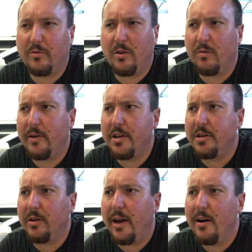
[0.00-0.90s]
sort of
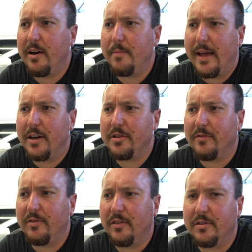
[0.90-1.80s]
regional area manager
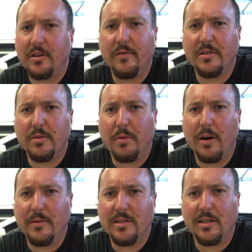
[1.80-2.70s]
for the service
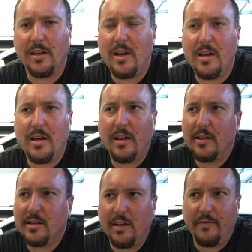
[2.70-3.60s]
departments and
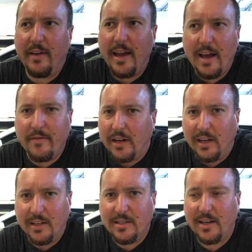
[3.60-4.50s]
see if they have any
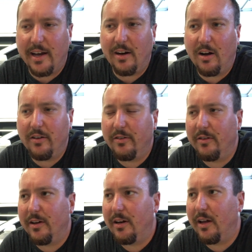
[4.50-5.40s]
insight onto
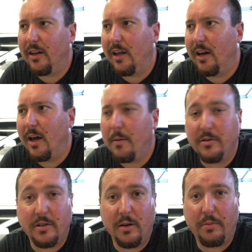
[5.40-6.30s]
it. And then I'm
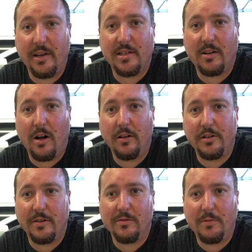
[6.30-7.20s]
also going to place a call to
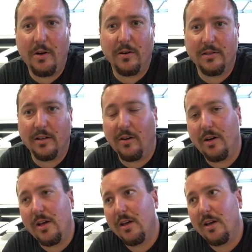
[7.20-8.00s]
General Motors. So